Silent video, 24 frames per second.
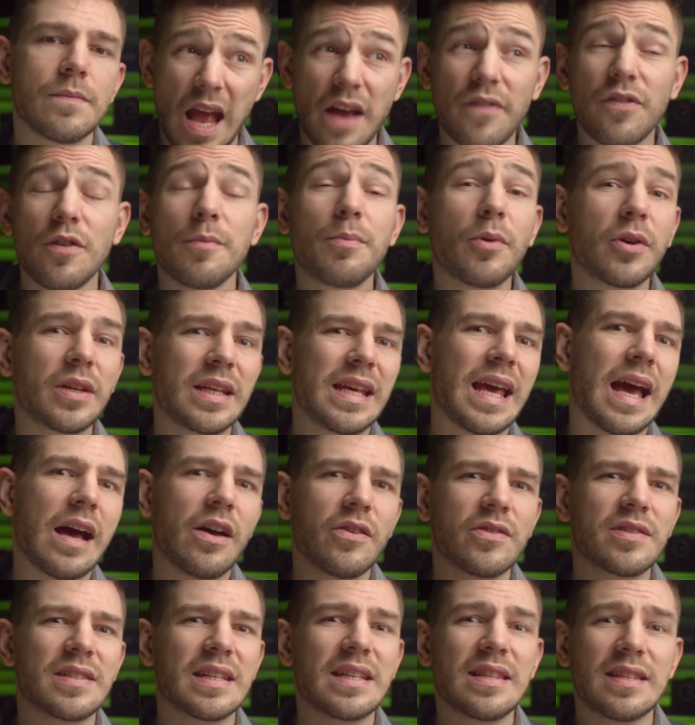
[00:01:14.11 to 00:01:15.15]
Everybody
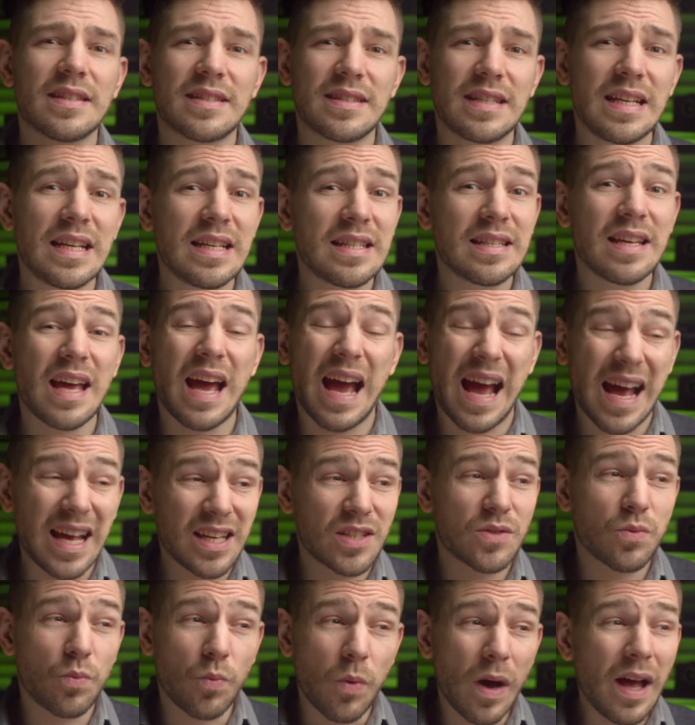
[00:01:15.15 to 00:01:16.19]
else in the scene,
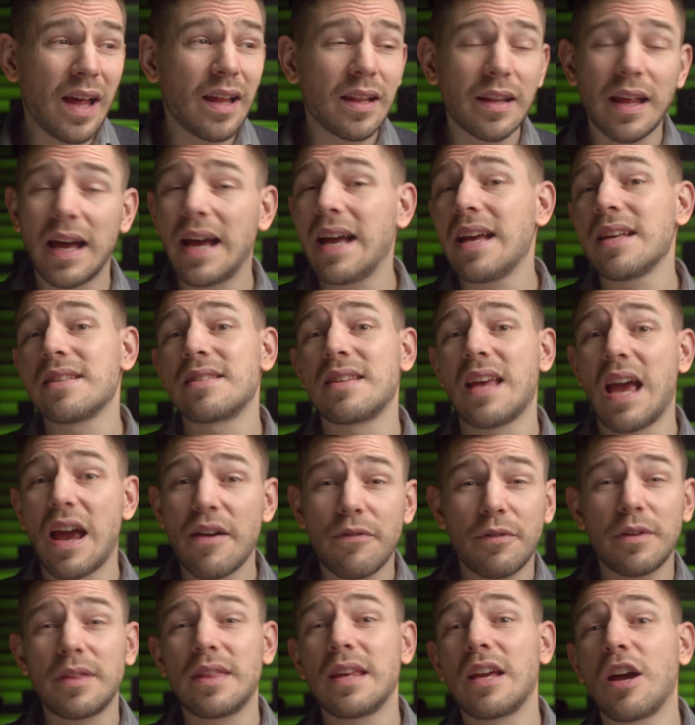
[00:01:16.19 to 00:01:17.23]
as well as
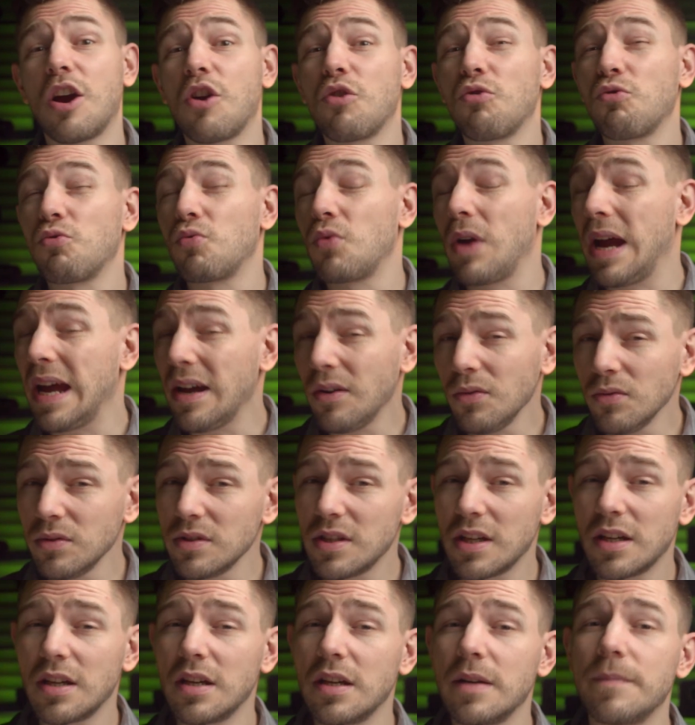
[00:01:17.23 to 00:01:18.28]
everything around
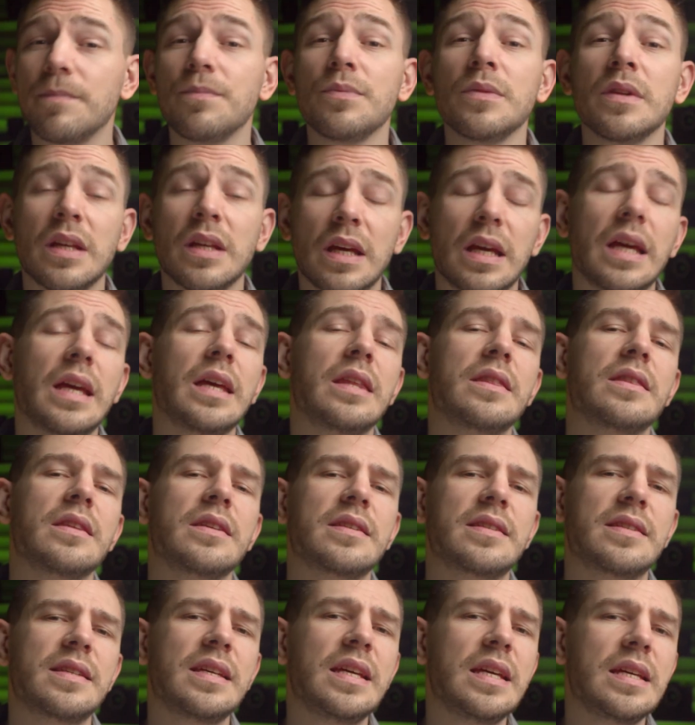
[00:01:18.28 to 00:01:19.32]
her in the
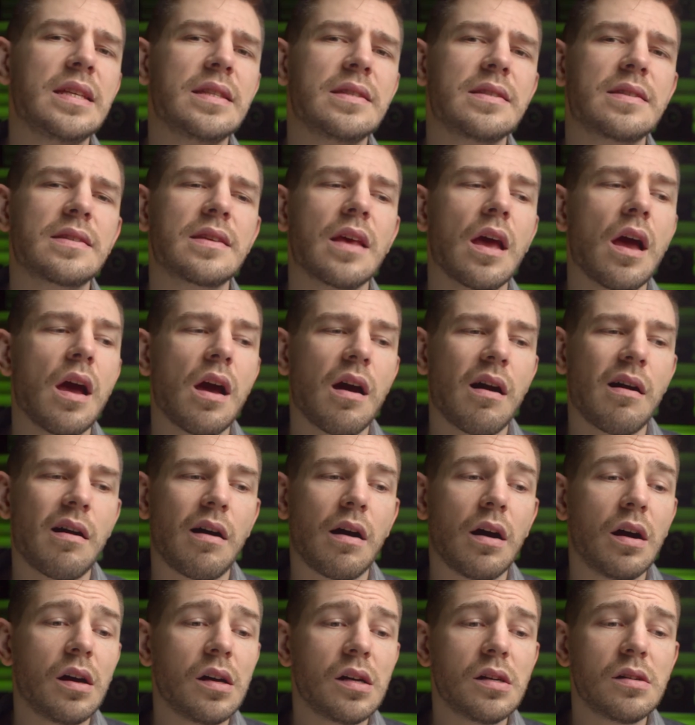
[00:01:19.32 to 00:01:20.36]
scenes,
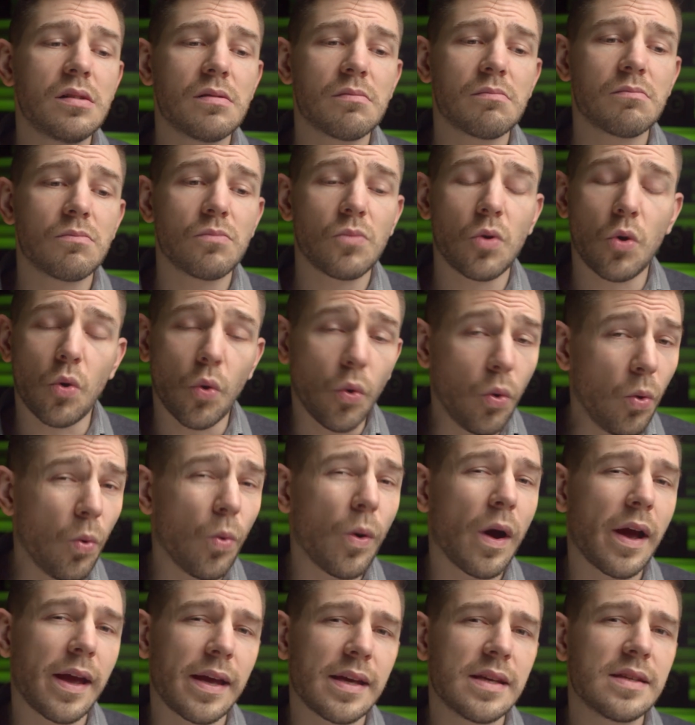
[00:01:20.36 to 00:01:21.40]
are
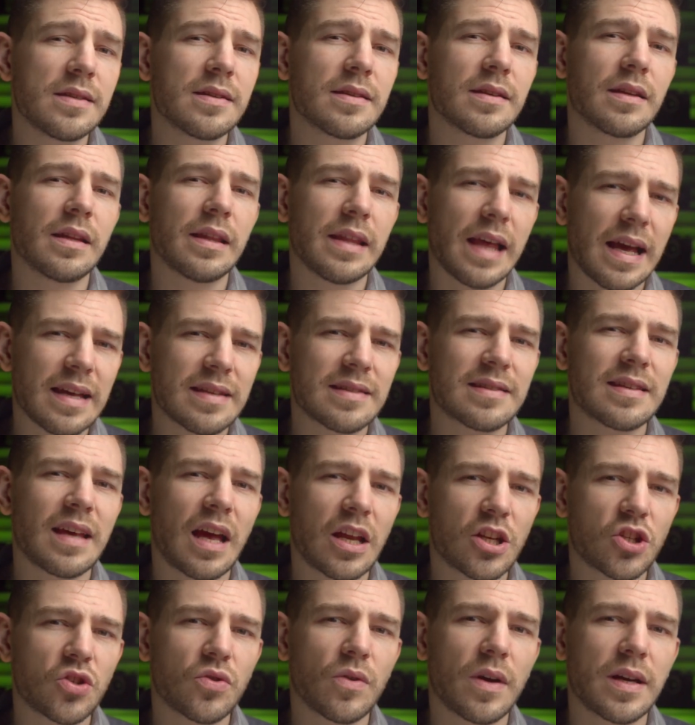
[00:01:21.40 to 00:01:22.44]
always less
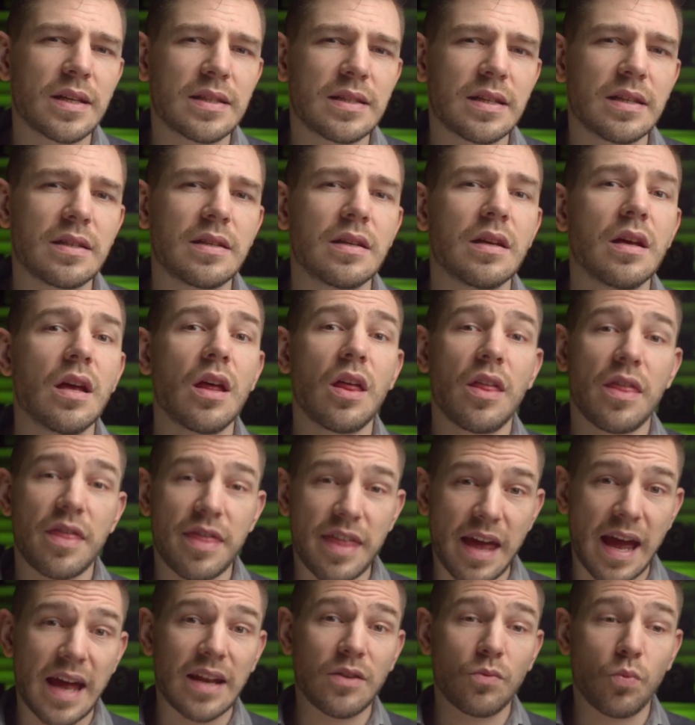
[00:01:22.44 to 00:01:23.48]
saturated
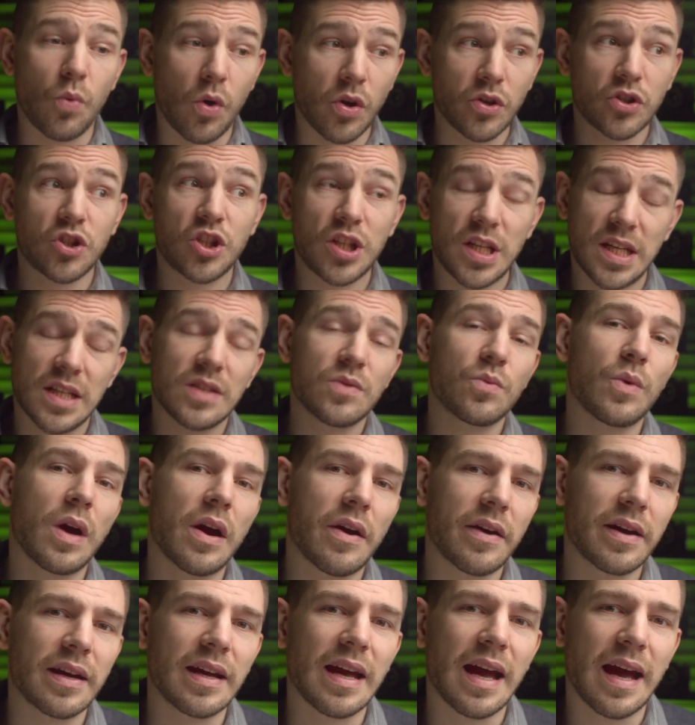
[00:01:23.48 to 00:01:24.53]
than what she is
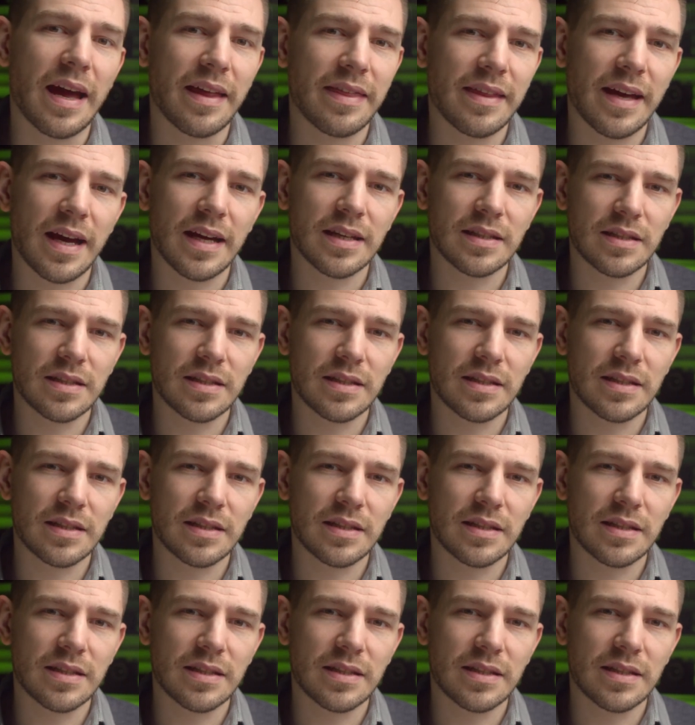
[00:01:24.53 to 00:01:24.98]
wearing at that